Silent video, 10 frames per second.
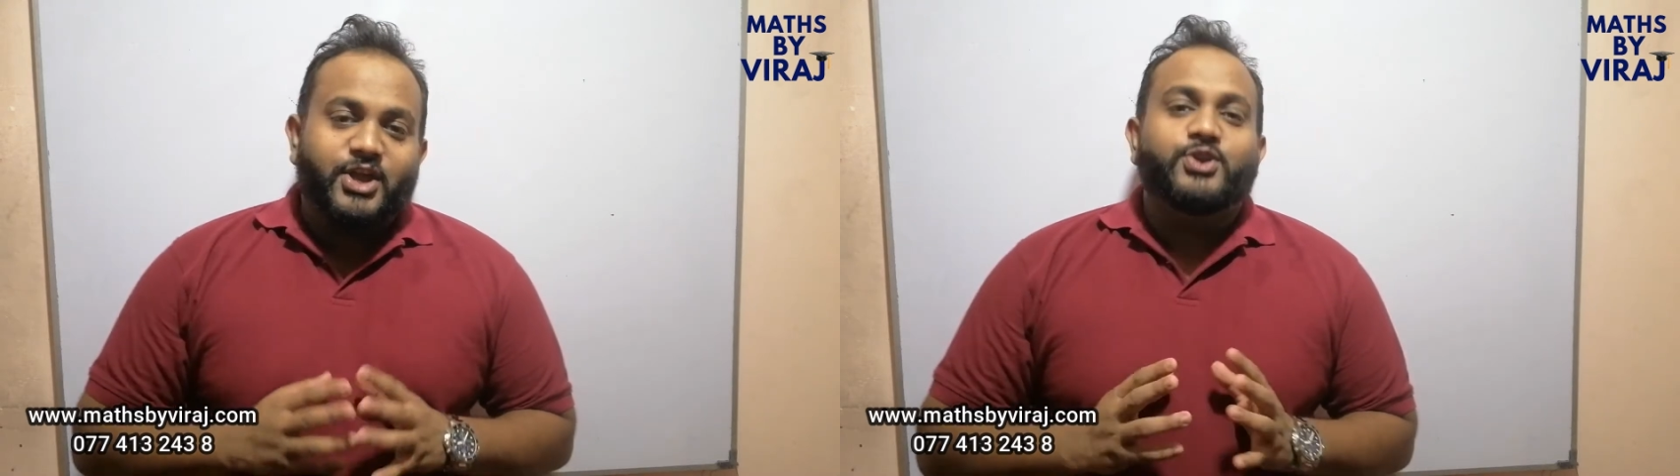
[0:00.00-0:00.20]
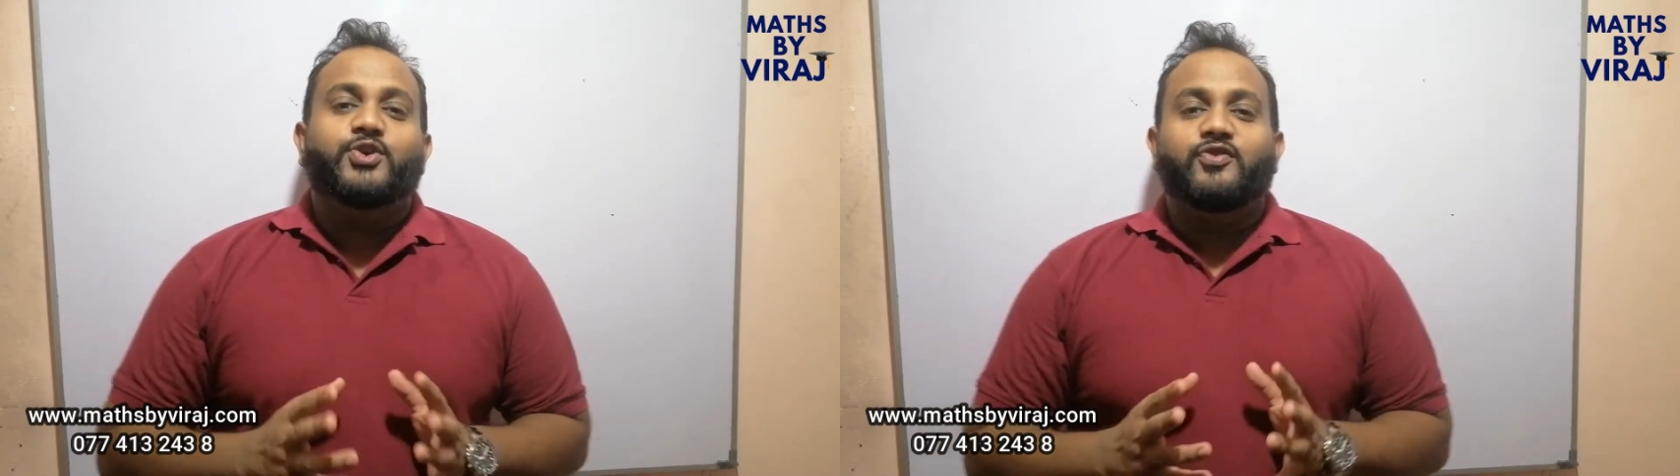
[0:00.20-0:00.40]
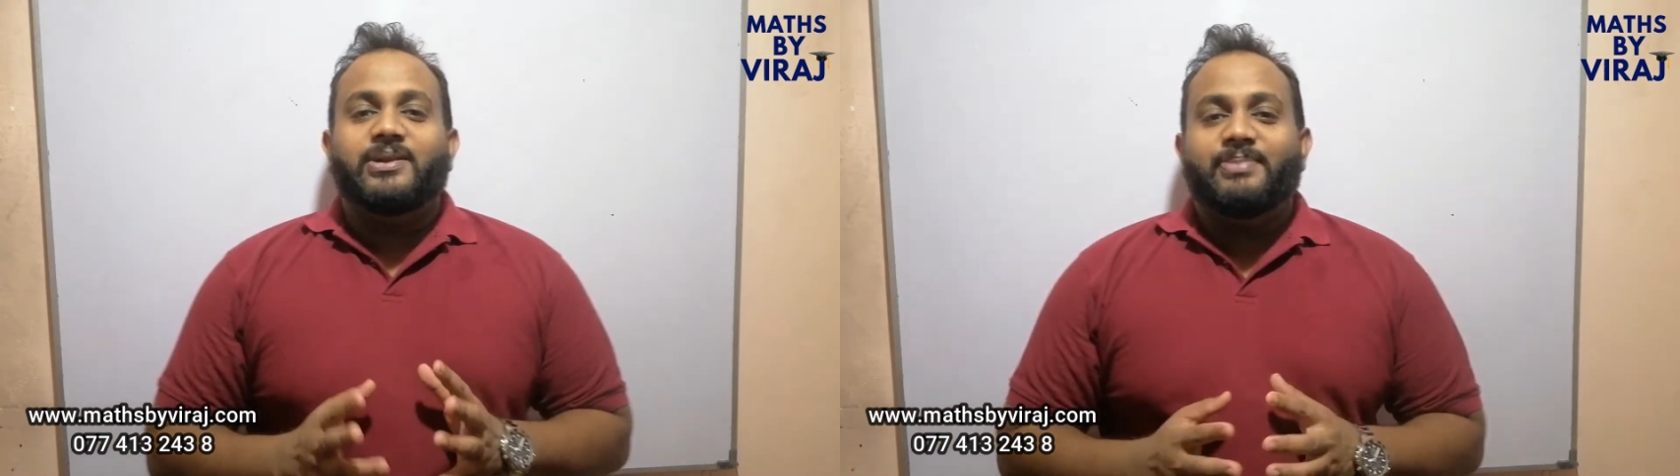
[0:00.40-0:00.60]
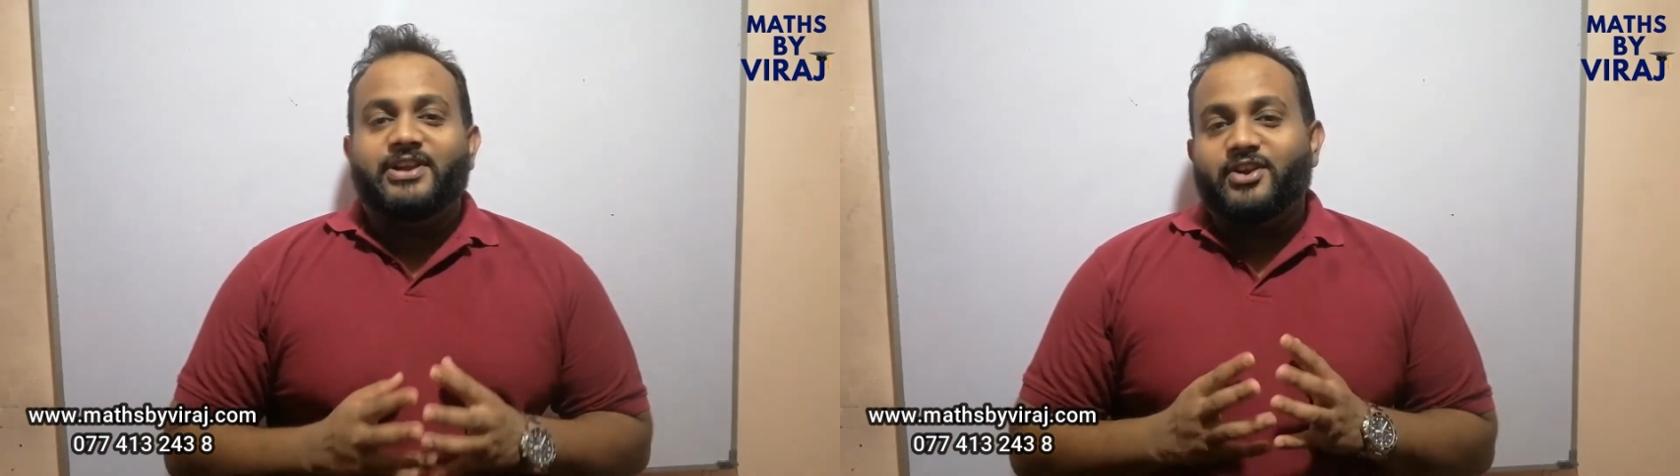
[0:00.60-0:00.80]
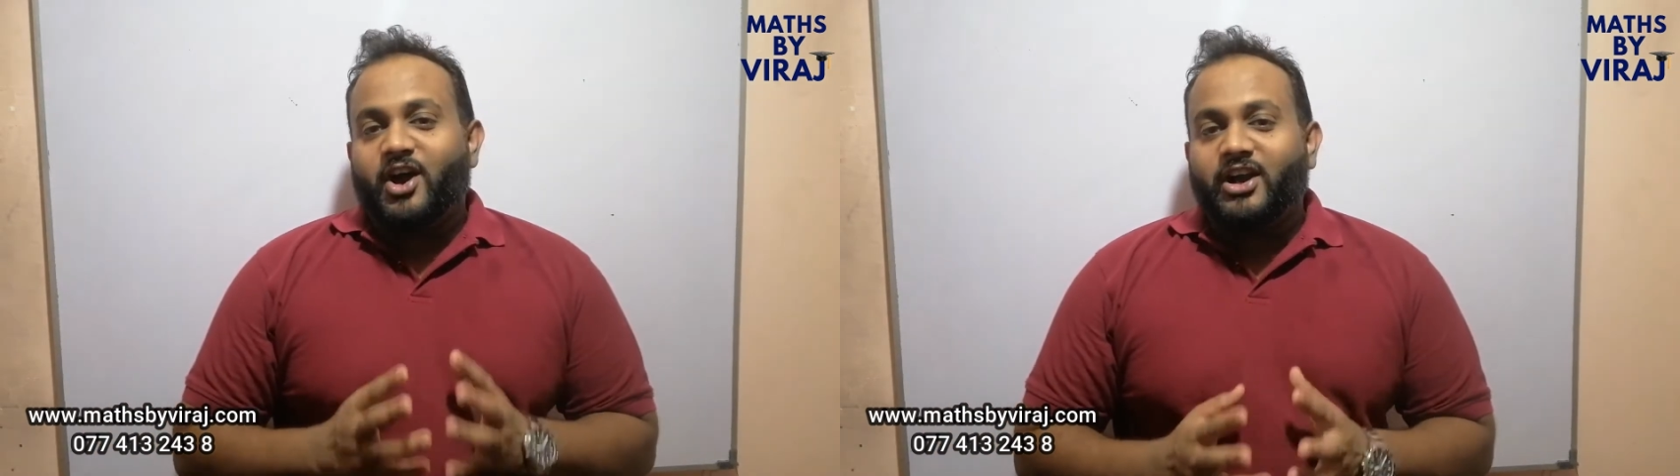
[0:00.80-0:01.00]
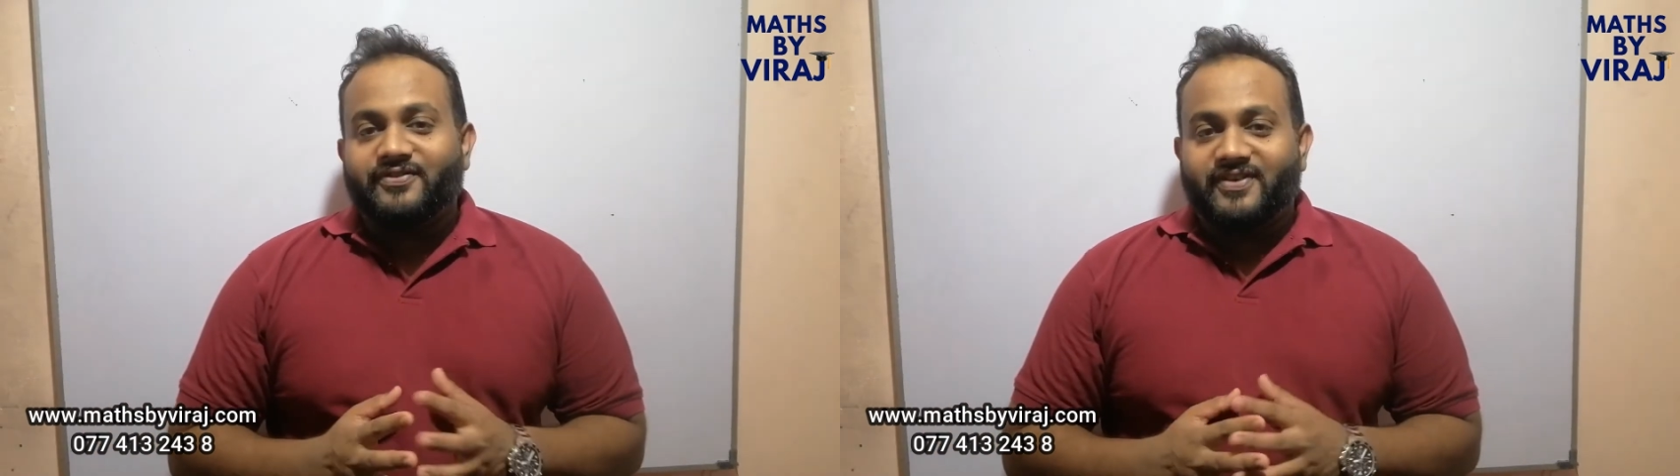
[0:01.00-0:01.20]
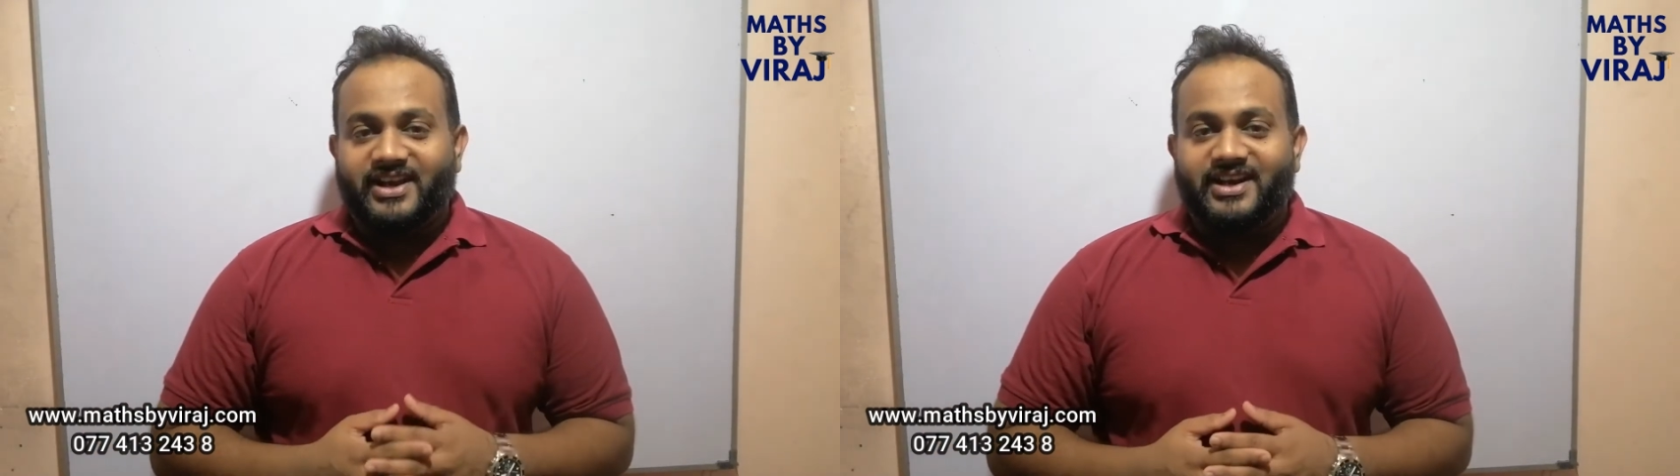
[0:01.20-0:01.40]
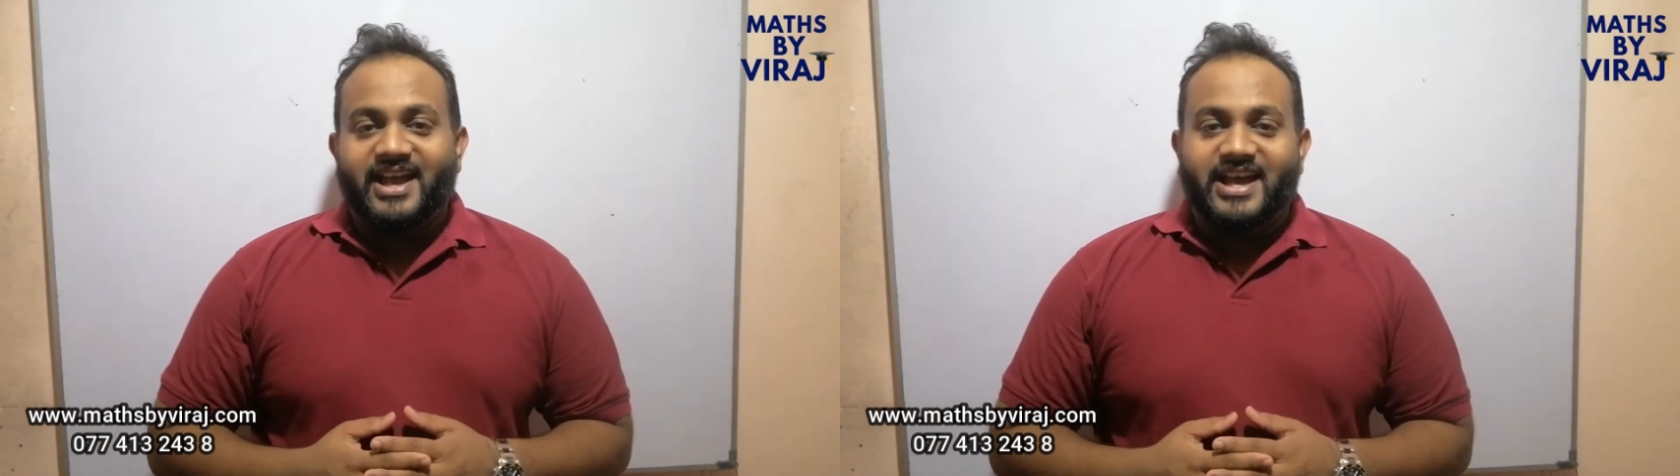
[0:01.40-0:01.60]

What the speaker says: you will be notified